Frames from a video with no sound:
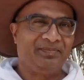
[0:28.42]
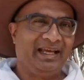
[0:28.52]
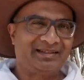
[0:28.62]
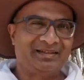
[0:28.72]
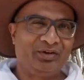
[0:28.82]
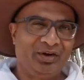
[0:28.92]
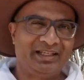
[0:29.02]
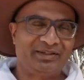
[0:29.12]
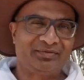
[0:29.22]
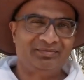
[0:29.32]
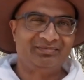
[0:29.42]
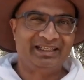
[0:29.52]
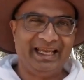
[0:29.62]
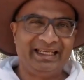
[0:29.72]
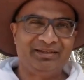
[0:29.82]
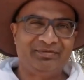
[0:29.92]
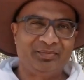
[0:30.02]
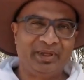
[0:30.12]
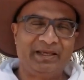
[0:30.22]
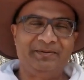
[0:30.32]
That's knowledge gained
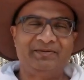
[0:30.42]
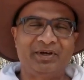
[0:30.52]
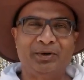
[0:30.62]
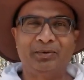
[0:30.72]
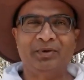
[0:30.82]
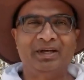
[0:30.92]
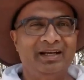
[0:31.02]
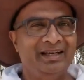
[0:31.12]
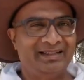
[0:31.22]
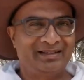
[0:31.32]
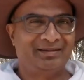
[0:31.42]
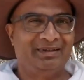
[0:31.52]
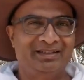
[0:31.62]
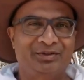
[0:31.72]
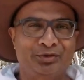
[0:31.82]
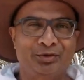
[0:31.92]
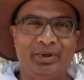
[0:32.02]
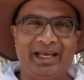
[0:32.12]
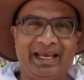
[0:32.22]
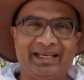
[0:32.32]
for me, so it's
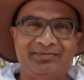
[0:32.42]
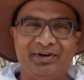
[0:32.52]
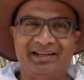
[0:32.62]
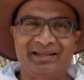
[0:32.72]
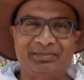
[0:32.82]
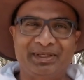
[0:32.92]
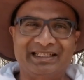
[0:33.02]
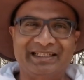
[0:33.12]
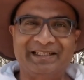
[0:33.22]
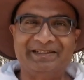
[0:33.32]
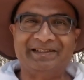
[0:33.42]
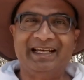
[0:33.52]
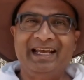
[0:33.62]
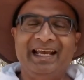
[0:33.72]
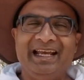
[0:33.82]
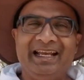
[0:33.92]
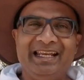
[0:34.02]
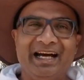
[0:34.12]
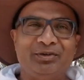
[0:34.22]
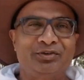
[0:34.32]
two-way as far as I'm concerned.
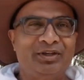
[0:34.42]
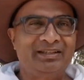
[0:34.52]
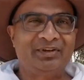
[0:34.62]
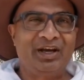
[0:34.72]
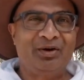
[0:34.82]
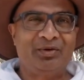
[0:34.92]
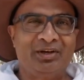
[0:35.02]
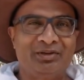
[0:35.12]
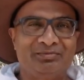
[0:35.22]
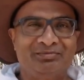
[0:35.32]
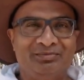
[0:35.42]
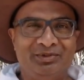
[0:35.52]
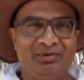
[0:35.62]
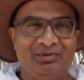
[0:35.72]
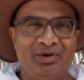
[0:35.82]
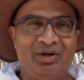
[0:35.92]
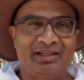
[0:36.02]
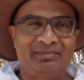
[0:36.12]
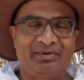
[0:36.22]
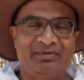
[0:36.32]
Now today's video I wanted to do a
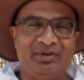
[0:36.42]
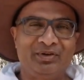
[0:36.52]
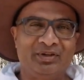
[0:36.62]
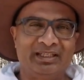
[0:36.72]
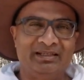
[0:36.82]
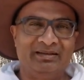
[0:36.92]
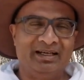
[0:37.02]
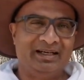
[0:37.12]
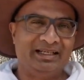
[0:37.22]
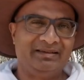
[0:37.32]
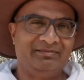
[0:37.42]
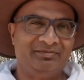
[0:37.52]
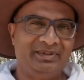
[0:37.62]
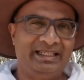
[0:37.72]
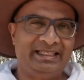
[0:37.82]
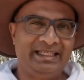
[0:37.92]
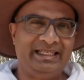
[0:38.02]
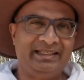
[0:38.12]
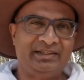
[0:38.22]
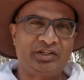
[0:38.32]
long-term review on the
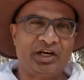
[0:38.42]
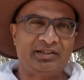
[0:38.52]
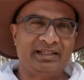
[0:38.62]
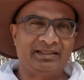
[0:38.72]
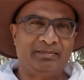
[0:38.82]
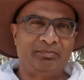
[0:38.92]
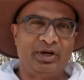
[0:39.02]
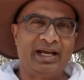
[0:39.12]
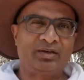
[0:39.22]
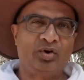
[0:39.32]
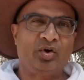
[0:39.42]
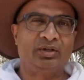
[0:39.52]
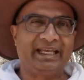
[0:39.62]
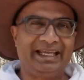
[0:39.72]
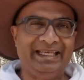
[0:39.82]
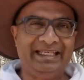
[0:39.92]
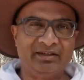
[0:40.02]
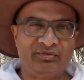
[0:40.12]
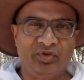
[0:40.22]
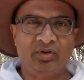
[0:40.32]
DCDC charger. It's a brand called
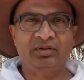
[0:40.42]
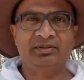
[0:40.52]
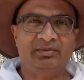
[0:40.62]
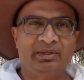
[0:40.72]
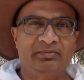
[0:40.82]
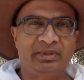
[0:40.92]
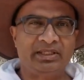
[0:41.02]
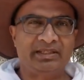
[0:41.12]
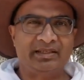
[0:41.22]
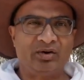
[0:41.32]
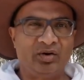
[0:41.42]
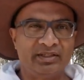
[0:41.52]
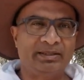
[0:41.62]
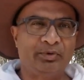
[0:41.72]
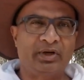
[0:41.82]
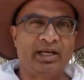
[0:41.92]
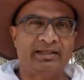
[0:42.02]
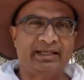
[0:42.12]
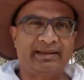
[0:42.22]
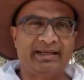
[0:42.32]
Intervolt, which is an Aussie
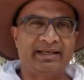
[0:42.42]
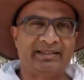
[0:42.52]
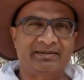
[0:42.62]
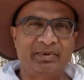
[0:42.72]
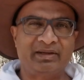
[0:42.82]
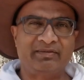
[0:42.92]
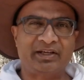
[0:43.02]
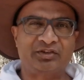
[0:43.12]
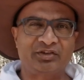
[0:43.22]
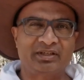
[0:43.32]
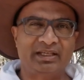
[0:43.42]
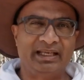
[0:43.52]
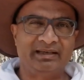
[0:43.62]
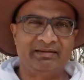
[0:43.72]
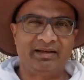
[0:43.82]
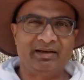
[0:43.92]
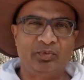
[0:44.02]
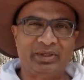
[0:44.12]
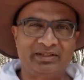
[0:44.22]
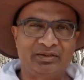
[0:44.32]
product. I think it's manufactured in
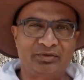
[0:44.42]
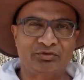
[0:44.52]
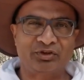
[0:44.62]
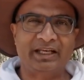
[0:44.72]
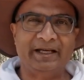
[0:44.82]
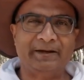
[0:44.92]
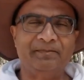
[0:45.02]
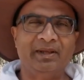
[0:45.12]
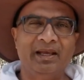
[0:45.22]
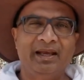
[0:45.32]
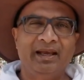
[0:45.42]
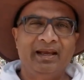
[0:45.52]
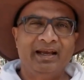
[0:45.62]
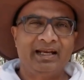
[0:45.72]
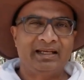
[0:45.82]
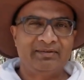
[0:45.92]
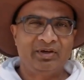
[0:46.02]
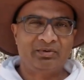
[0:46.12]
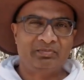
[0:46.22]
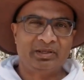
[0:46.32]
Western Australia. Now I'll give
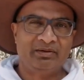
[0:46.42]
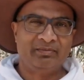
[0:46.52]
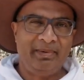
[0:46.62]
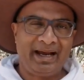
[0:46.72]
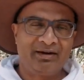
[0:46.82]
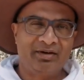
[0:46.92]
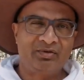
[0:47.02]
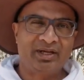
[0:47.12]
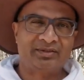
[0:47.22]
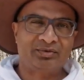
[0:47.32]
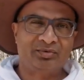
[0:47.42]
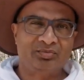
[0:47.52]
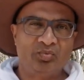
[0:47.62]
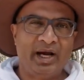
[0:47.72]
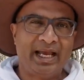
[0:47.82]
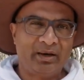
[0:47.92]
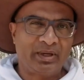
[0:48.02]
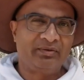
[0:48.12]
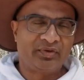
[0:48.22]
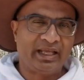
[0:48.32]
you a bit of a background as to why I
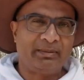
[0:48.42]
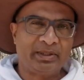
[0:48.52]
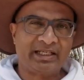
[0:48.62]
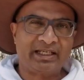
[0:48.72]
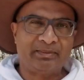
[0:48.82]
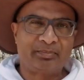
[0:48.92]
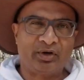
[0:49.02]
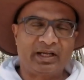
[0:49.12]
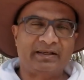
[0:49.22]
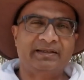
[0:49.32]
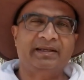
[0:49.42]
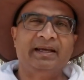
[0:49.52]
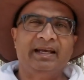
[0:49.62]
went for that particular product.